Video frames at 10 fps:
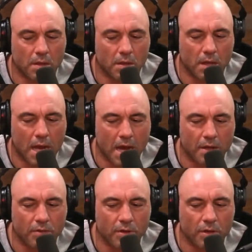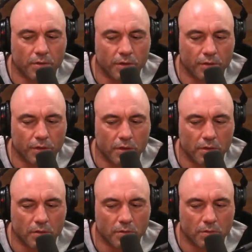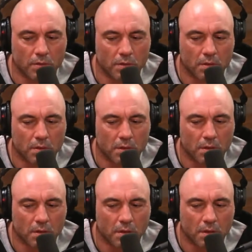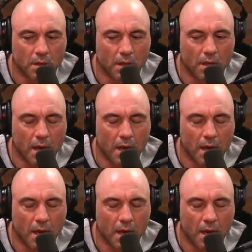how do you know you're you, and